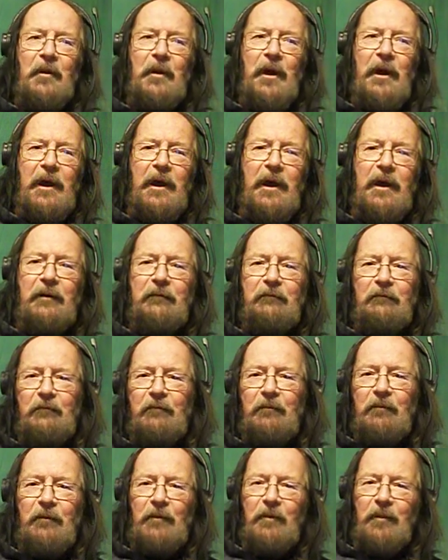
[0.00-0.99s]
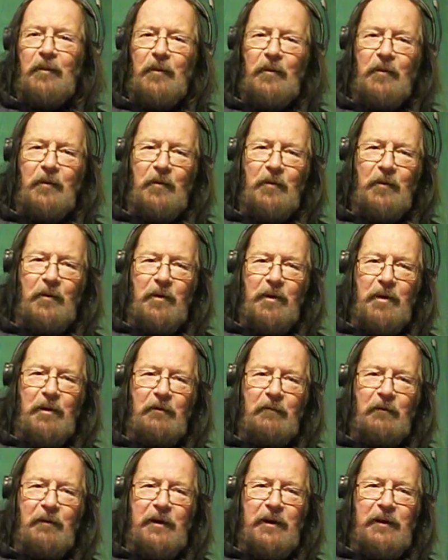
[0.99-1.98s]
And
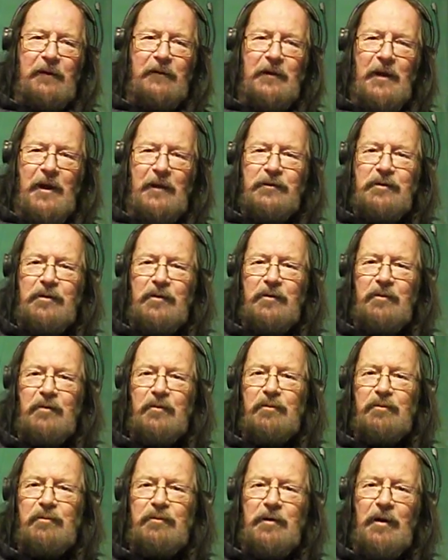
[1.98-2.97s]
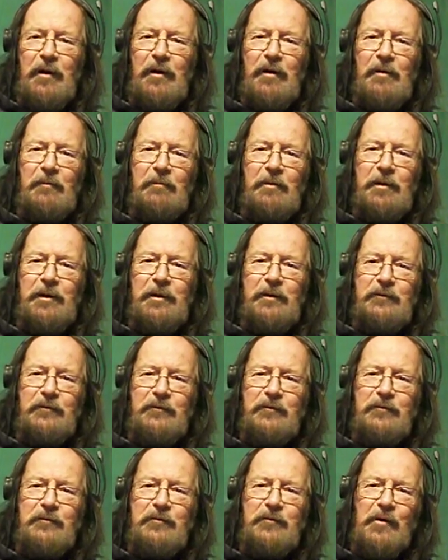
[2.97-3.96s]
when he's not too terribly
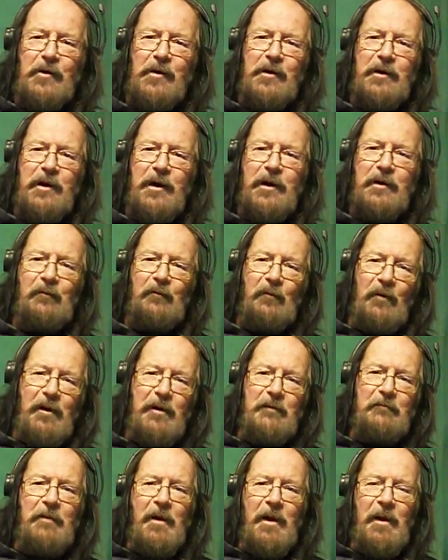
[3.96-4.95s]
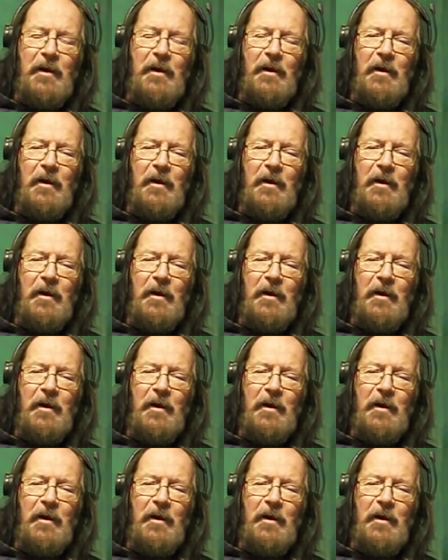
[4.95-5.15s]
drunk on rum,